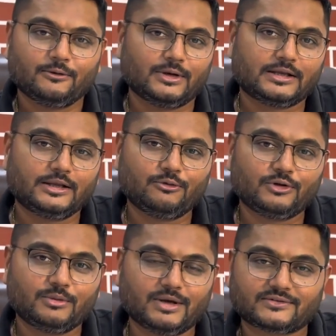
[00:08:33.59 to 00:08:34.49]
We'll give you
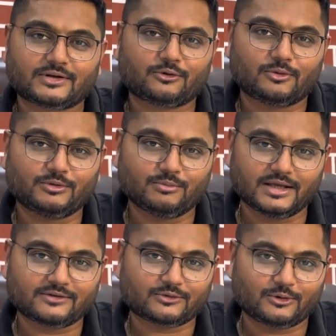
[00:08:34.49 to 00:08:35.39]
the best out of the
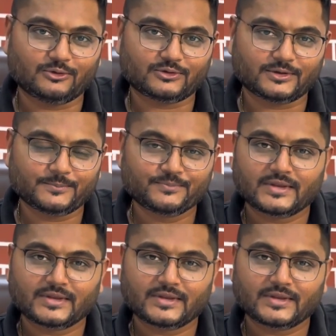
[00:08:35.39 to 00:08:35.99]
best solution.